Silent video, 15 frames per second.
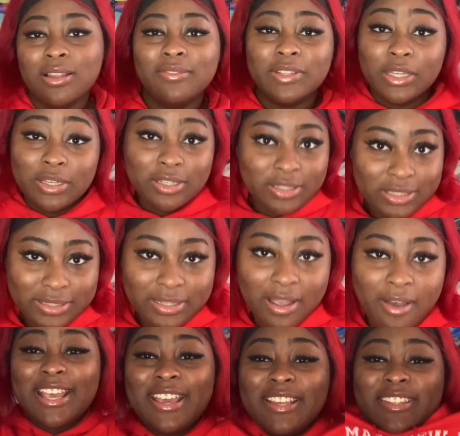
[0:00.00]
the good stuff.
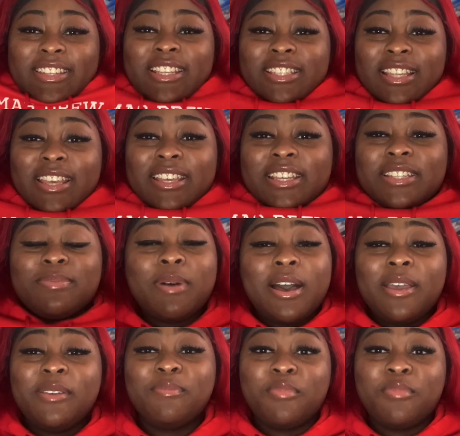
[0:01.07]
This is my